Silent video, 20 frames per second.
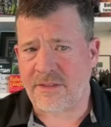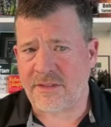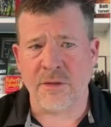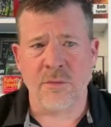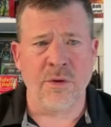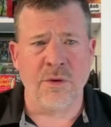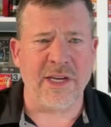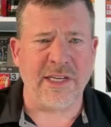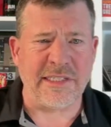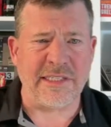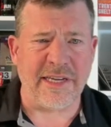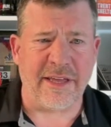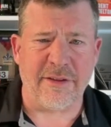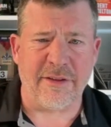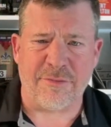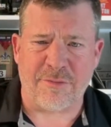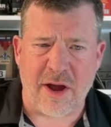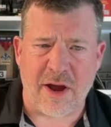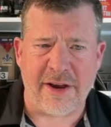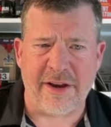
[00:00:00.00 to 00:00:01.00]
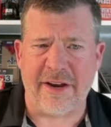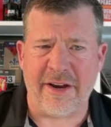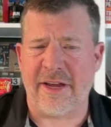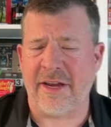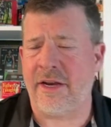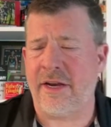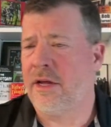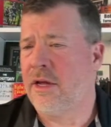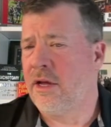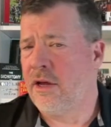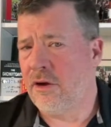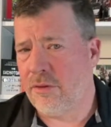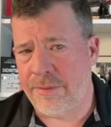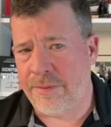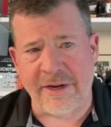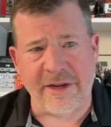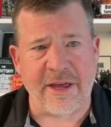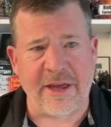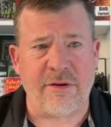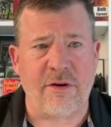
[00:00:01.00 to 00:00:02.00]
We'll get together Friday night. We'll be
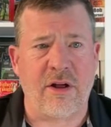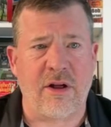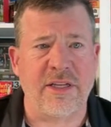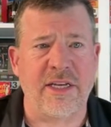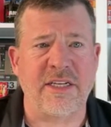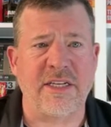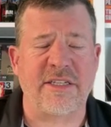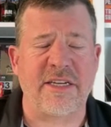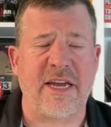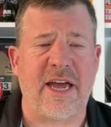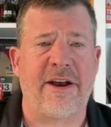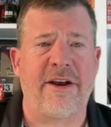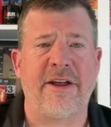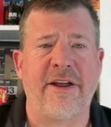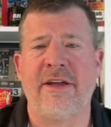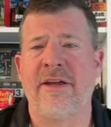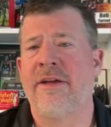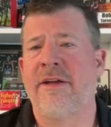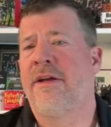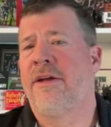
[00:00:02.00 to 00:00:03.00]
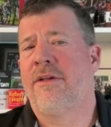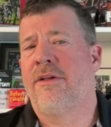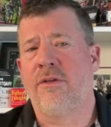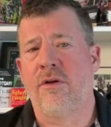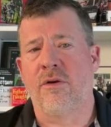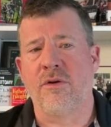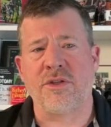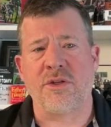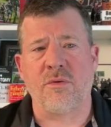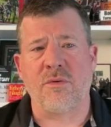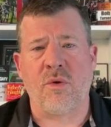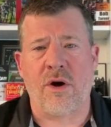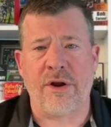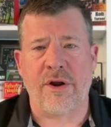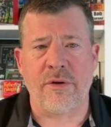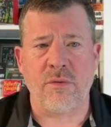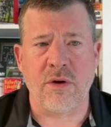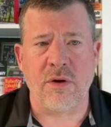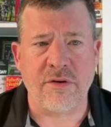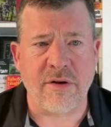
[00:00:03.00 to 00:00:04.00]
together all day Saturday. Those that want
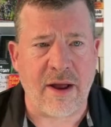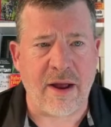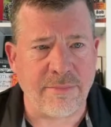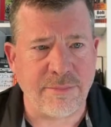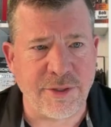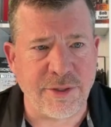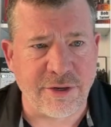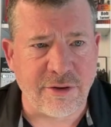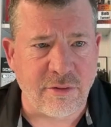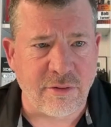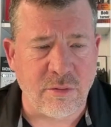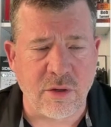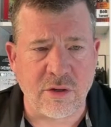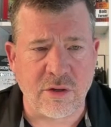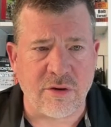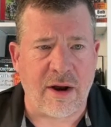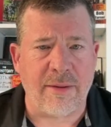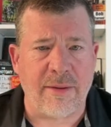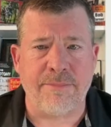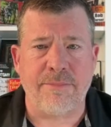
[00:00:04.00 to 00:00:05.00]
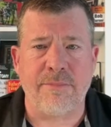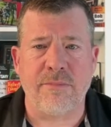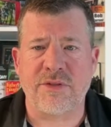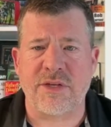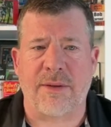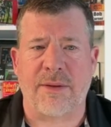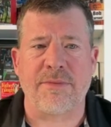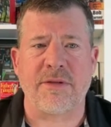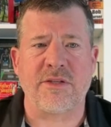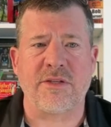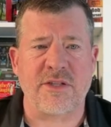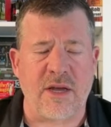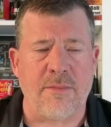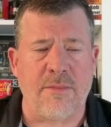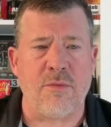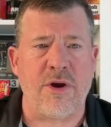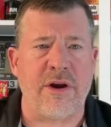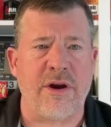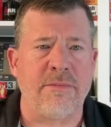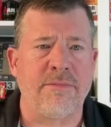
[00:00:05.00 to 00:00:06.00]
to will grab dinner or we'll grab something
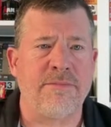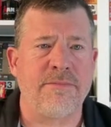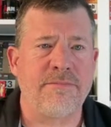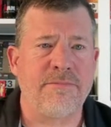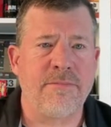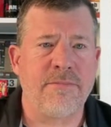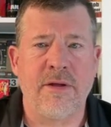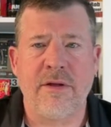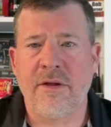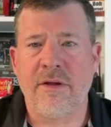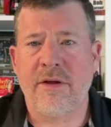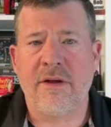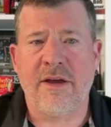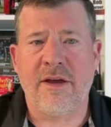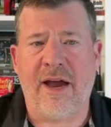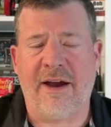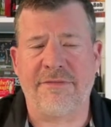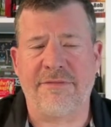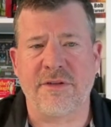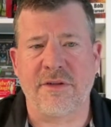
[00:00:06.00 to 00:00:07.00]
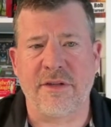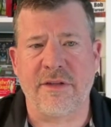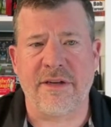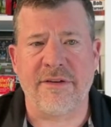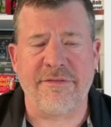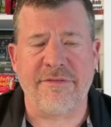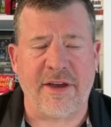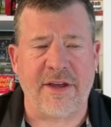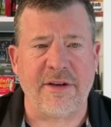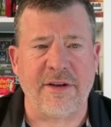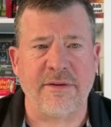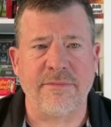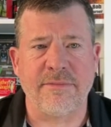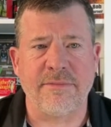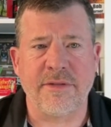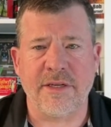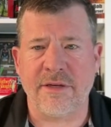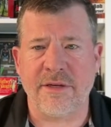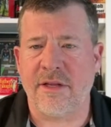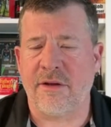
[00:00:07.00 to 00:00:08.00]
somewhere after the event,
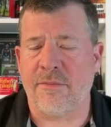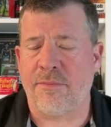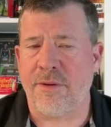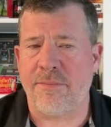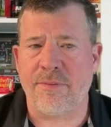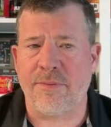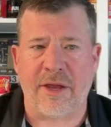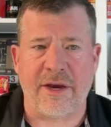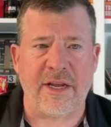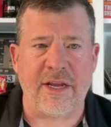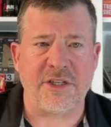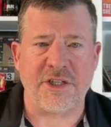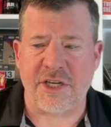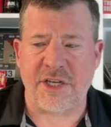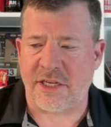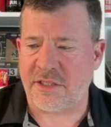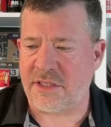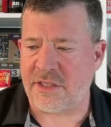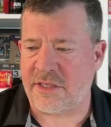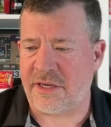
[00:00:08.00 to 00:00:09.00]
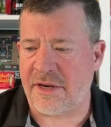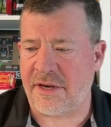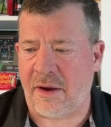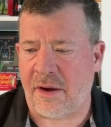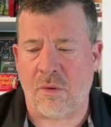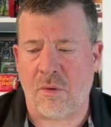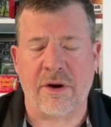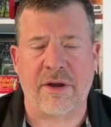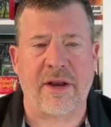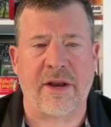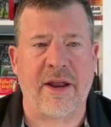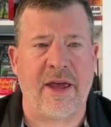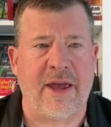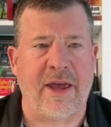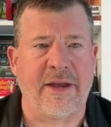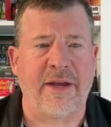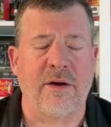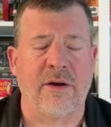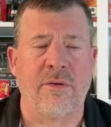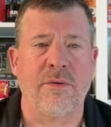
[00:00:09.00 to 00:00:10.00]
and there'll be plenty of chances to network and
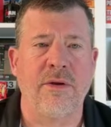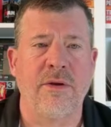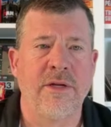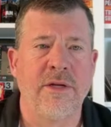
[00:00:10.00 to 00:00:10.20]
hang out.